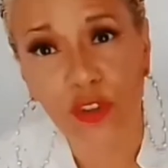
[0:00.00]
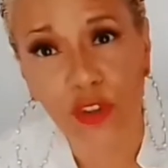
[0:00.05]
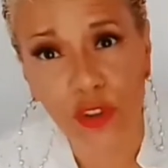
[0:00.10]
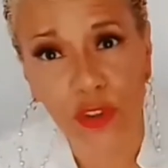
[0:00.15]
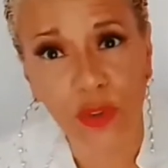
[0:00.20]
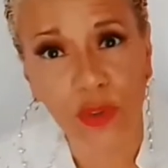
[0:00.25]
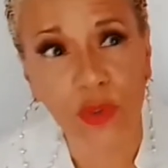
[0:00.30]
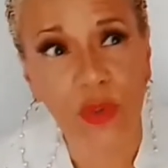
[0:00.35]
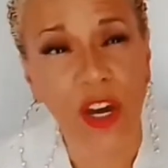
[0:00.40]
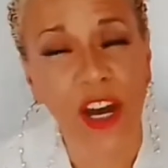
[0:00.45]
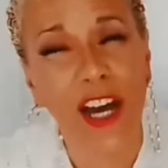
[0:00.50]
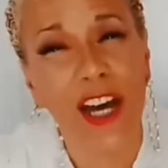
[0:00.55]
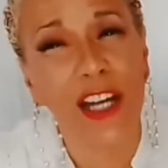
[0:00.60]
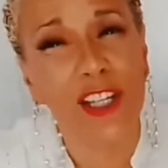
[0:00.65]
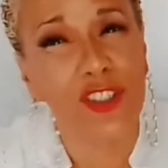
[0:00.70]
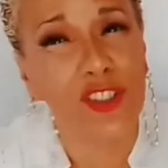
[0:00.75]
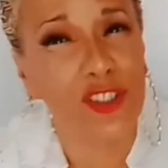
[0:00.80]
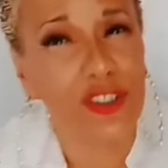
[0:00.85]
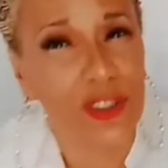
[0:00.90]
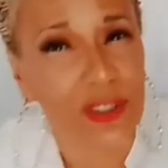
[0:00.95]
to
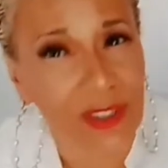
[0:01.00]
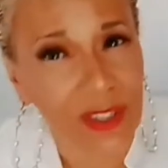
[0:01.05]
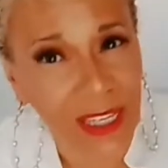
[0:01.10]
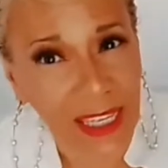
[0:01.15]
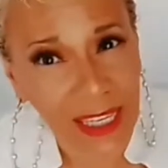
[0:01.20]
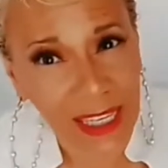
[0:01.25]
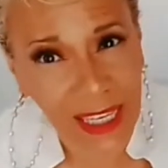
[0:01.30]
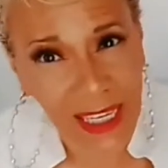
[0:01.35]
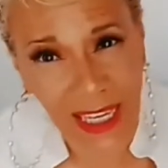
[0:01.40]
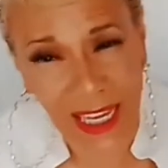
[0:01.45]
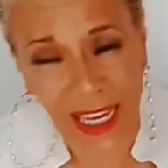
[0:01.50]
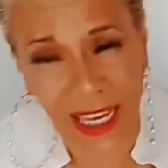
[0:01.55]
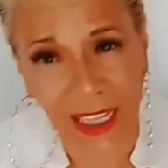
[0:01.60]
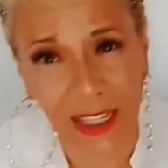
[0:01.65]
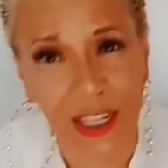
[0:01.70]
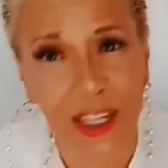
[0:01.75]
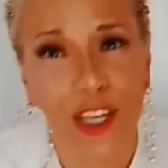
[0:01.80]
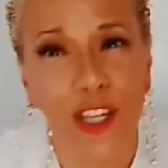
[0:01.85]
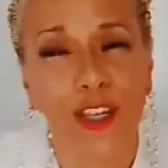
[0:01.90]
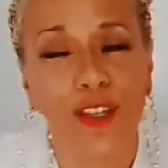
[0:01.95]
usher
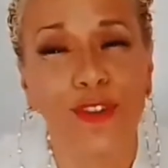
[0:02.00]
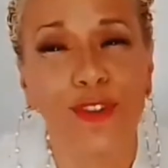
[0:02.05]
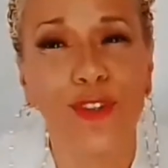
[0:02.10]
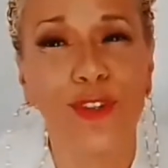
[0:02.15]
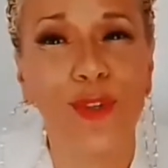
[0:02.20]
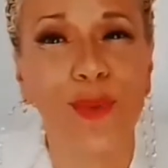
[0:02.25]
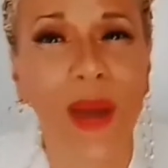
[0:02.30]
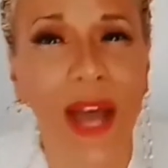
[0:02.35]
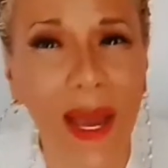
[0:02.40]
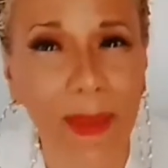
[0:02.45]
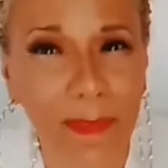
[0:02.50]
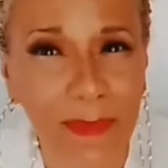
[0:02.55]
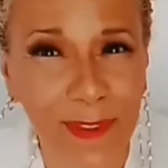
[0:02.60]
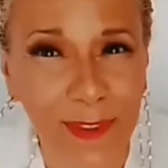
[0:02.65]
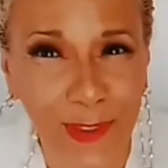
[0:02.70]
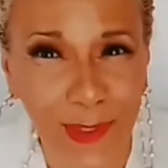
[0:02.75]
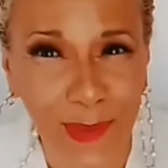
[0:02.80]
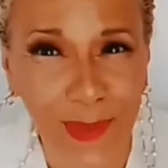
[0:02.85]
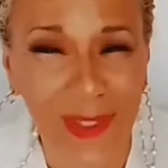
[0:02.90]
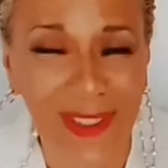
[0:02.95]
in new
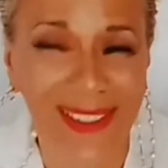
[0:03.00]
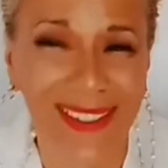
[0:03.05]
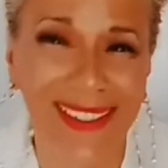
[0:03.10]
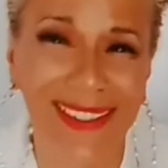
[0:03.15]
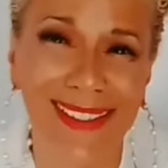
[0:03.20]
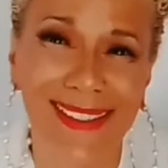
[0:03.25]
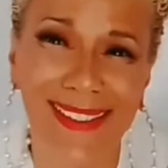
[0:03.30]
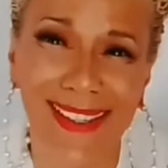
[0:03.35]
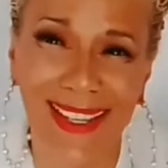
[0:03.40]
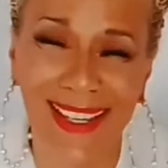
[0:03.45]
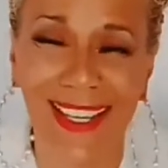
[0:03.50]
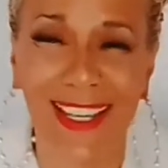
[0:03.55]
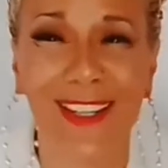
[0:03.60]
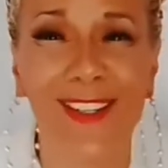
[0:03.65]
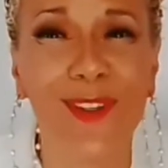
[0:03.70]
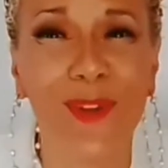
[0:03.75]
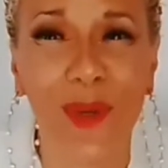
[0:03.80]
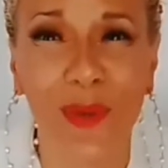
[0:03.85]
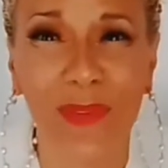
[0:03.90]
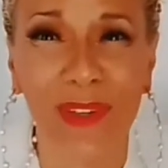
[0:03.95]
opportunities in
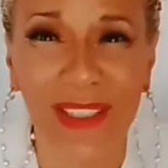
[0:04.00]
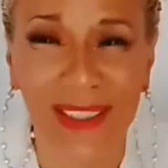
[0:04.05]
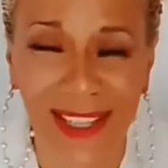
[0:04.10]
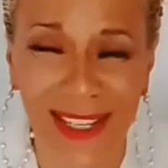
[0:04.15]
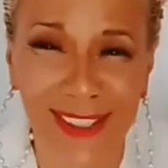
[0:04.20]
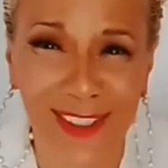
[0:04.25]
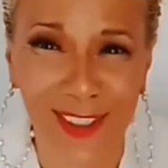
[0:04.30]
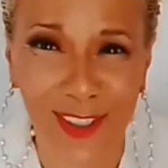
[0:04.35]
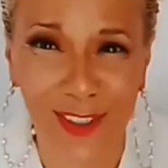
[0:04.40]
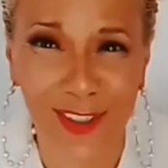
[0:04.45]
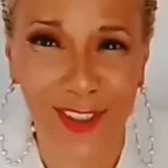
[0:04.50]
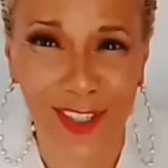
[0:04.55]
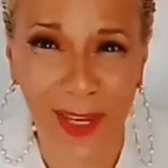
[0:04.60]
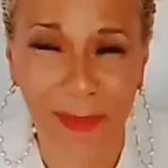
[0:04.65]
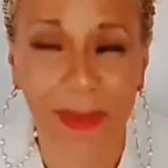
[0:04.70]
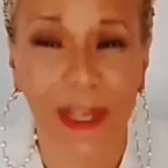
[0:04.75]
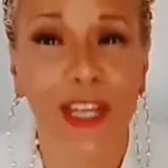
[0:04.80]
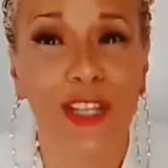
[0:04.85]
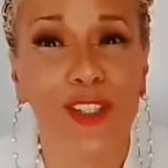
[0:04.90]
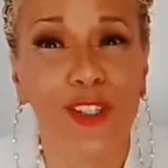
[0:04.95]
your
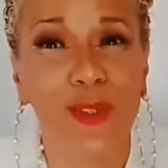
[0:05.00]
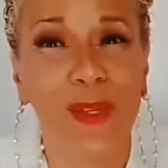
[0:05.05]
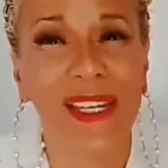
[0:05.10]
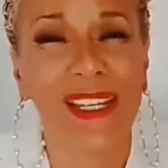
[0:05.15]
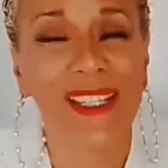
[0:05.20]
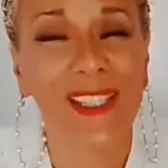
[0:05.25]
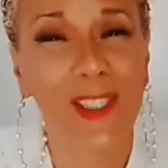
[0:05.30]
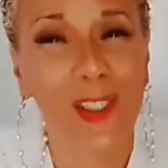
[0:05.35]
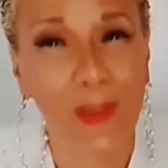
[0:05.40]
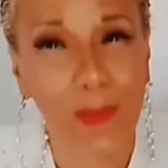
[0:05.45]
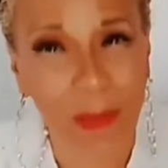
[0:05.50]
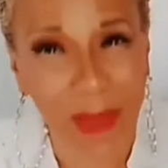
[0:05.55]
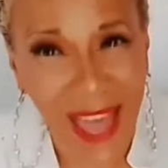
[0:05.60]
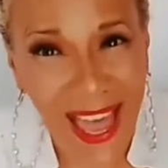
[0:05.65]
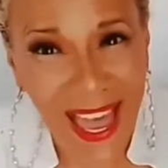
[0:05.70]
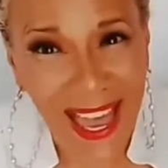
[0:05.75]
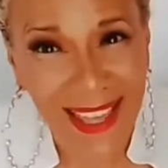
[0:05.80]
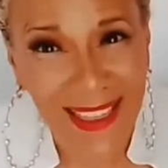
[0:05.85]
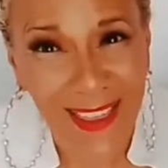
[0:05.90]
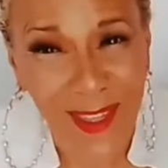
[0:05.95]
relationship to
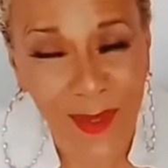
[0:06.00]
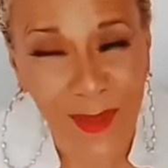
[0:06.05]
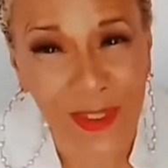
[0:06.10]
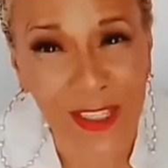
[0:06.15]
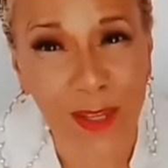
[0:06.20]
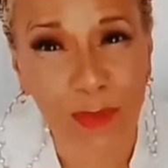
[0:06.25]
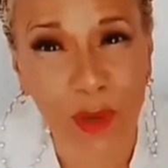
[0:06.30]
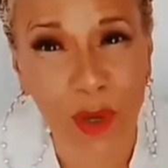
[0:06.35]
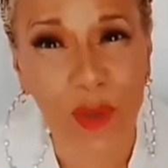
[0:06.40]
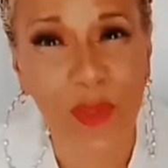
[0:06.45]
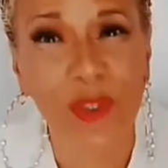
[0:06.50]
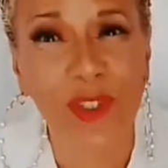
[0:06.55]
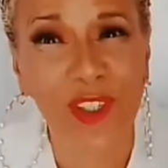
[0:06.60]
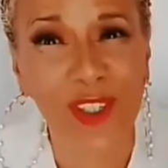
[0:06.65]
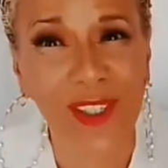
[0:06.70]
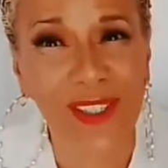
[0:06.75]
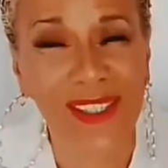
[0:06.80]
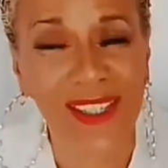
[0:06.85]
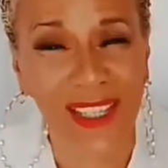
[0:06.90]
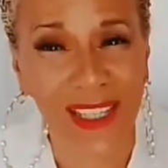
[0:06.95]
expand those
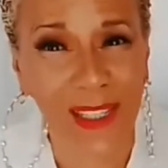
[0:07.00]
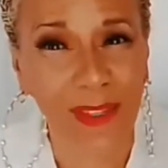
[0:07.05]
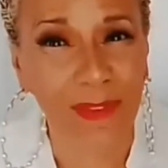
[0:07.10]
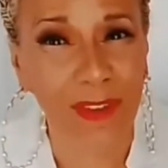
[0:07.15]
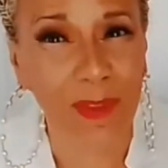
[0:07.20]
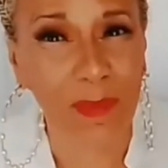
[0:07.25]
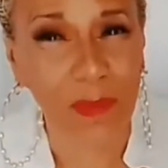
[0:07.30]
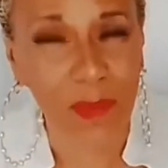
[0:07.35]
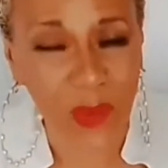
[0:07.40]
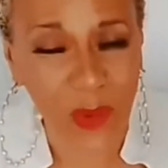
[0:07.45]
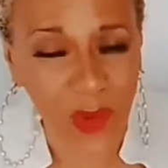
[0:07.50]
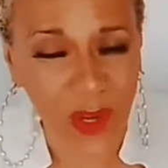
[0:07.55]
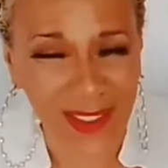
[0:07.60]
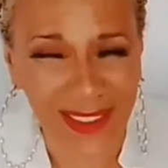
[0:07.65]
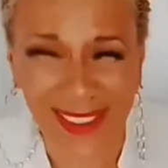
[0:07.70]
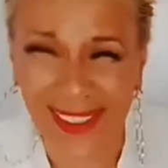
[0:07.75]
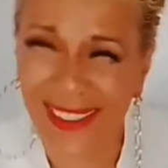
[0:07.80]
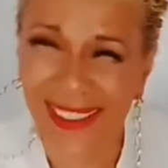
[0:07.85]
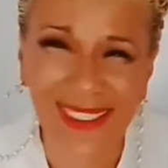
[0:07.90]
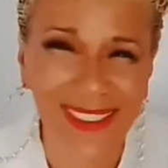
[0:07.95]
emotions even more
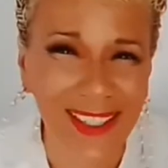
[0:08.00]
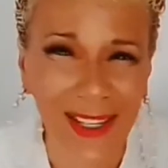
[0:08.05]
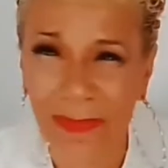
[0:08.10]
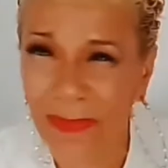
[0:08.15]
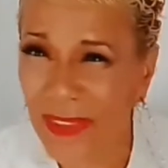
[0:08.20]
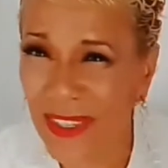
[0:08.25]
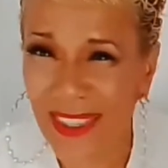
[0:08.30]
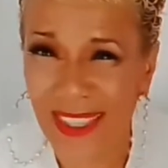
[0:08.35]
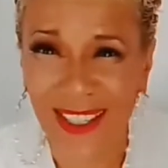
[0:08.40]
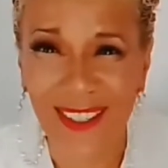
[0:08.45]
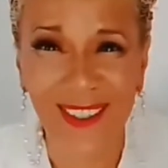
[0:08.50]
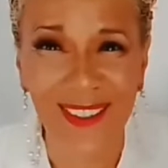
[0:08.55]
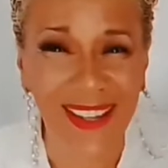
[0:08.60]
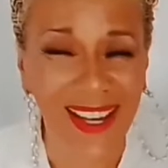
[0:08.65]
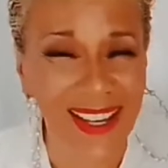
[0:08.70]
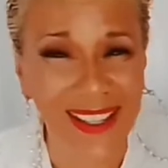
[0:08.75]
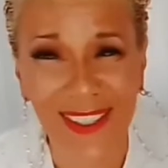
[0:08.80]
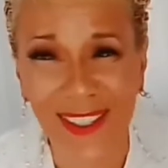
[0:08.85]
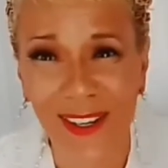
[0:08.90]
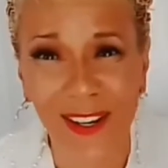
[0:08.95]
this is something that you
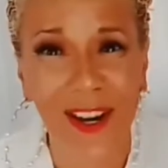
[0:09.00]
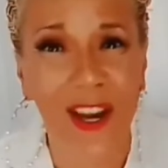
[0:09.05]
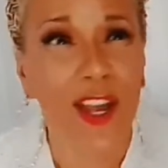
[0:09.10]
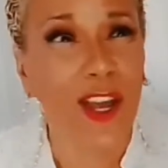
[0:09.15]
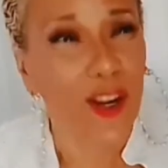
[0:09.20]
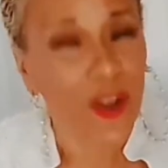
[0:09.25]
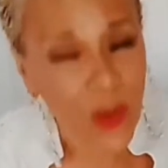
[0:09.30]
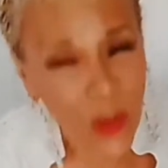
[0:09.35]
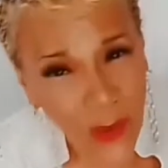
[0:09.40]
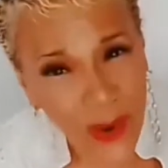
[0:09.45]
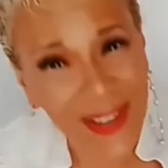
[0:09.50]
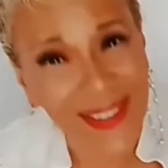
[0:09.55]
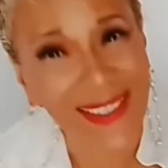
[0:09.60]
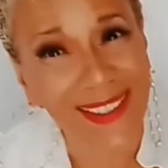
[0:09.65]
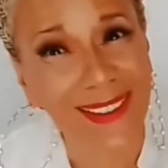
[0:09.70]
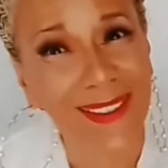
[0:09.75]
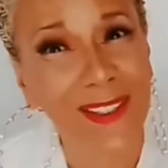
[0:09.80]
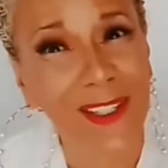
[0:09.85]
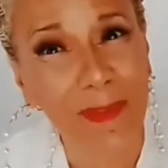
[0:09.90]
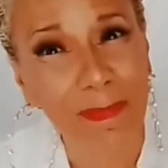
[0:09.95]
guys are going to
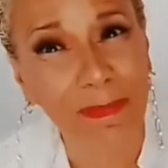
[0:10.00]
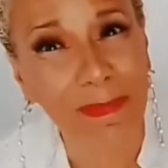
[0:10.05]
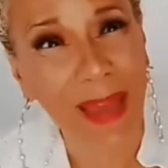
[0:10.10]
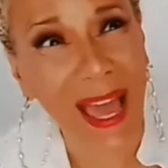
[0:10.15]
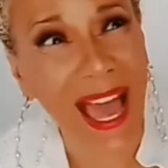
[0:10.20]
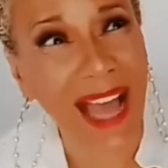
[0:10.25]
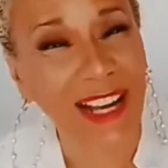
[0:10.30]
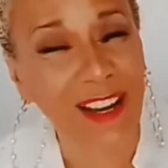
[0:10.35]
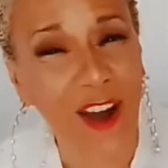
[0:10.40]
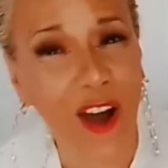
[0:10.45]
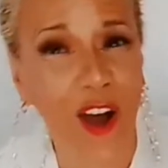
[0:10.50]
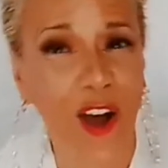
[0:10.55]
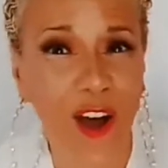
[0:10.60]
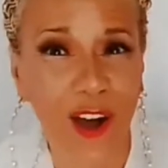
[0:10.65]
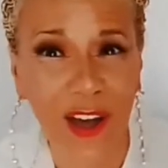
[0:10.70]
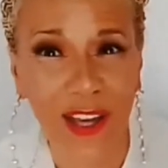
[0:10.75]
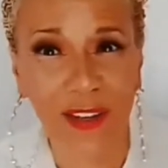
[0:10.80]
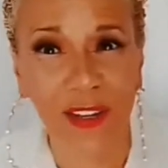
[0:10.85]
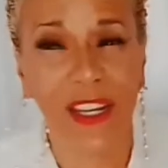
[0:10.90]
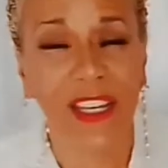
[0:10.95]
look back
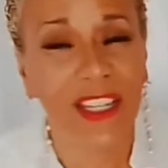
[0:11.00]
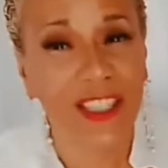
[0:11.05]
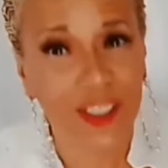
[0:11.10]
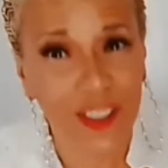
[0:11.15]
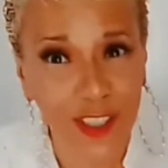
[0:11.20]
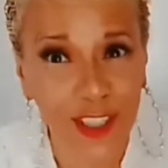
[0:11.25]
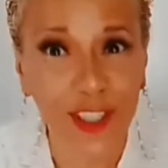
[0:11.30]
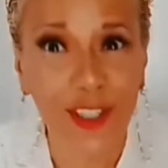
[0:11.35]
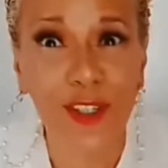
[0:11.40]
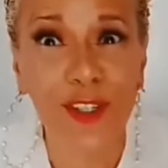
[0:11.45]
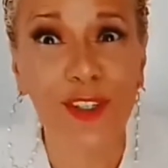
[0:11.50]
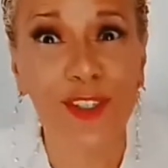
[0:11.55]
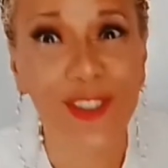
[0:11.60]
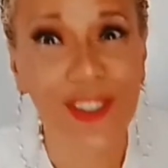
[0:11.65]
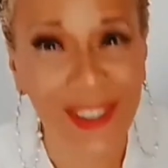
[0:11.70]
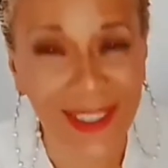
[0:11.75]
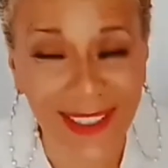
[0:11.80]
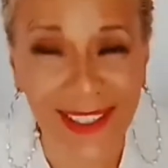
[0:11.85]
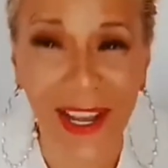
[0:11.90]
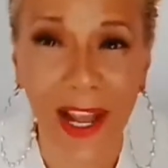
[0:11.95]
on years
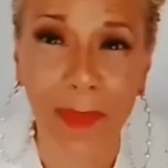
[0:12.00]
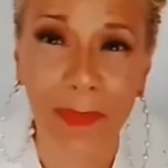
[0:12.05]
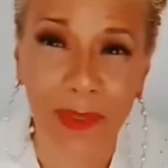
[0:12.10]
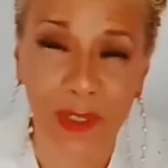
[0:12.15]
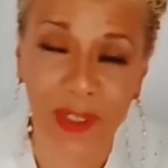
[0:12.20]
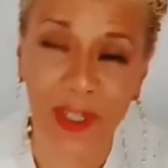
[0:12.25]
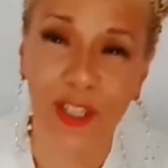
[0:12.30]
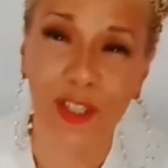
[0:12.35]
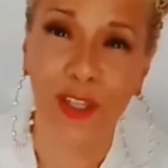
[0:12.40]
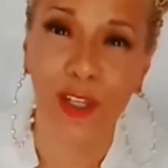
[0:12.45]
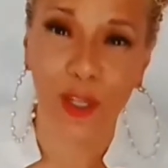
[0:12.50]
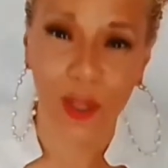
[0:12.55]
to come you're going to